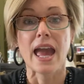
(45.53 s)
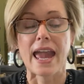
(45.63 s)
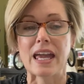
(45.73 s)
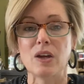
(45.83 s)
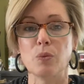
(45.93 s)

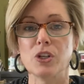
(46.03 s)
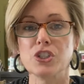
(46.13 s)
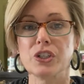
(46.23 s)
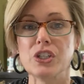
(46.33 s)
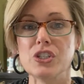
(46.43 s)
And what
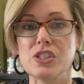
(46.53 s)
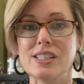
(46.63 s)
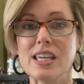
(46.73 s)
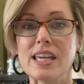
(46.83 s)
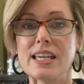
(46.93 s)
you're going to
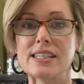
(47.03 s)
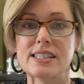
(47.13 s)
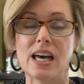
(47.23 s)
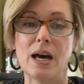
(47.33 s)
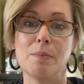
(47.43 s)
see is
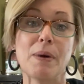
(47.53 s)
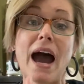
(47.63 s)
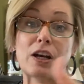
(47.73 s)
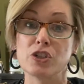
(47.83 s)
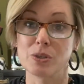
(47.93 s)

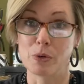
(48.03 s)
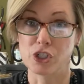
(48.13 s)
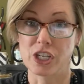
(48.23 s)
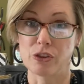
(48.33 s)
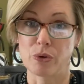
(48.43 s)
patterns
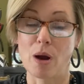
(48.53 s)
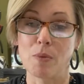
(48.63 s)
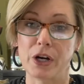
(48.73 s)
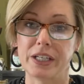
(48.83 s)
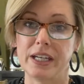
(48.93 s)
emerging throughout
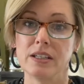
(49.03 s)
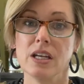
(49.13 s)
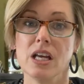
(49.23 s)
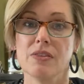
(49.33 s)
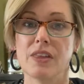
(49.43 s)
market
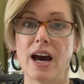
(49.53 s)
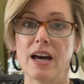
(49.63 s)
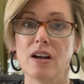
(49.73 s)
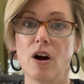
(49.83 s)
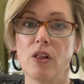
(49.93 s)

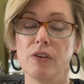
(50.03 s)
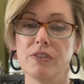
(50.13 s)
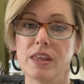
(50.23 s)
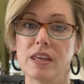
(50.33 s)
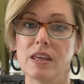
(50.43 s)
that all of
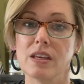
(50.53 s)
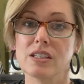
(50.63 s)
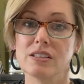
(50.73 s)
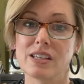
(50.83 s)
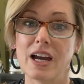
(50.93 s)
the
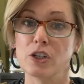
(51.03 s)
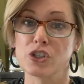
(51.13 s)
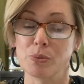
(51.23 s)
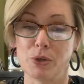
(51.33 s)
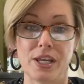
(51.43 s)
designers
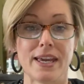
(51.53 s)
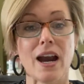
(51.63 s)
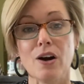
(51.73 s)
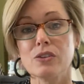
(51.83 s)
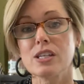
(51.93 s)
are putting
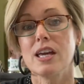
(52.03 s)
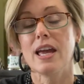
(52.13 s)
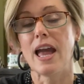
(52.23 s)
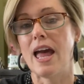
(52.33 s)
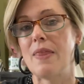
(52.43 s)
out,
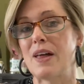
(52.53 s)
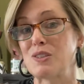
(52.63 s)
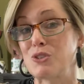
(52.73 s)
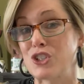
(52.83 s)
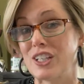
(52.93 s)
and
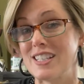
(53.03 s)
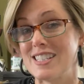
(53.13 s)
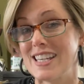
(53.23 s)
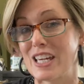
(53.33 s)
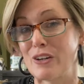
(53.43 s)
that's what you're going to
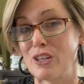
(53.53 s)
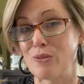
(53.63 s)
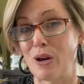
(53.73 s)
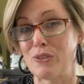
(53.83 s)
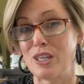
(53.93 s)
see carry
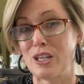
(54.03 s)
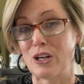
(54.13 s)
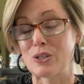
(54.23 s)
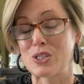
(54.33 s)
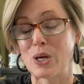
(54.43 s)
throughout the
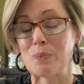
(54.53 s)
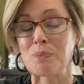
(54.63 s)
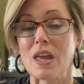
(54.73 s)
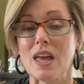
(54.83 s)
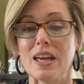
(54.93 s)
year. So
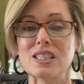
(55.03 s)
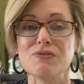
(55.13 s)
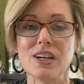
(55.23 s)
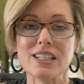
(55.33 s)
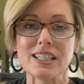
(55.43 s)
it's
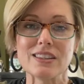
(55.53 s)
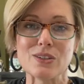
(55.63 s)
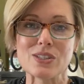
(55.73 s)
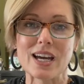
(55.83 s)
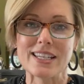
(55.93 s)
fun to get
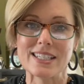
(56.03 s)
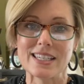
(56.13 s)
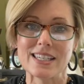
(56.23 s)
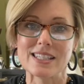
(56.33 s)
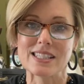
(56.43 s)
those
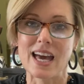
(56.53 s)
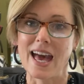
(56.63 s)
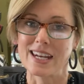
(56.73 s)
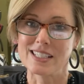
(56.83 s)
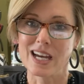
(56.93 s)
ideas
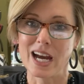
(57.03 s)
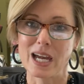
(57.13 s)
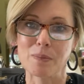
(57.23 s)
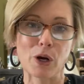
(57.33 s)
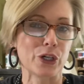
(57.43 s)
ahead of
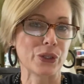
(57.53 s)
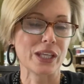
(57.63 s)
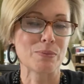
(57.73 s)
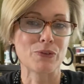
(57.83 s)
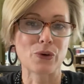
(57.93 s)
time,
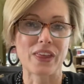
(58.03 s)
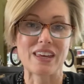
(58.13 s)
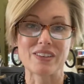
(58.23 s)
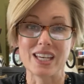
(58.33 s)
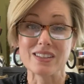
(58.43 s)
early, before they
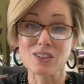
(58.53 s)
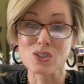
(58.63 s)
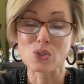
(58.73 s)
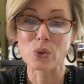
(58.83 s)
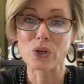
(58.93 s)
even hit the
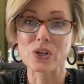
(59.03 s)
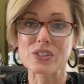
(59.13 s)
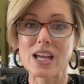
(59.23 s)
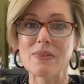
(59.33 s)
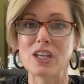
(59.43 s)

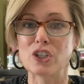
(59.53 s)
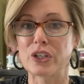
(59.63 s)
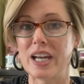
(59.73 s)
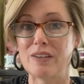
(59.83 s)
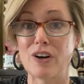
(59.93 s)
stores, and then you're
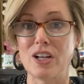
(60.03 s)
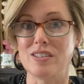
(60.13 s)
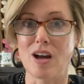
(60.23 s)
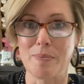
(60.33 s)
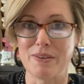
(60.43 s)
kind of on
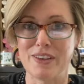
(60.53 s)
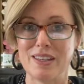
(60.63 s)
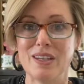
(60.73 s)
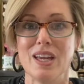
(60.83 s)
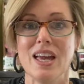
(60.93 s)
top of it.